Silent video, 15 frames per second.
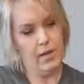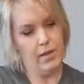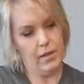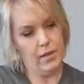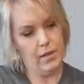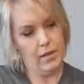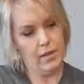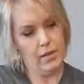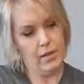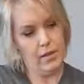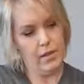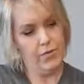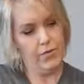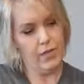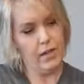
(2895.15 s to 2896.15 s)
This is the
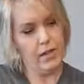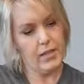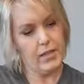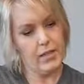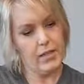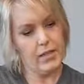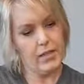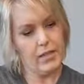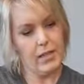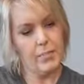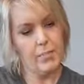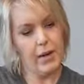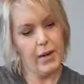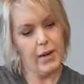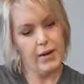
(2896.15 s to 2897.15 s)
Frosty Seed
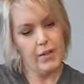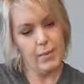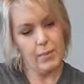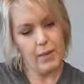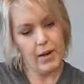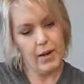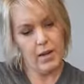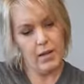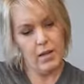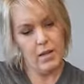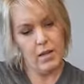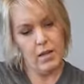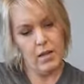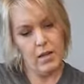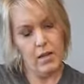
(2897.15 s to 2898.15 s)
Berry Spray
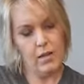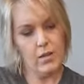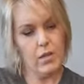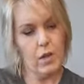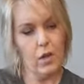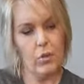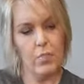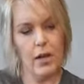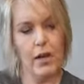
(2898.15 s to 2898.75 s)
in taupe.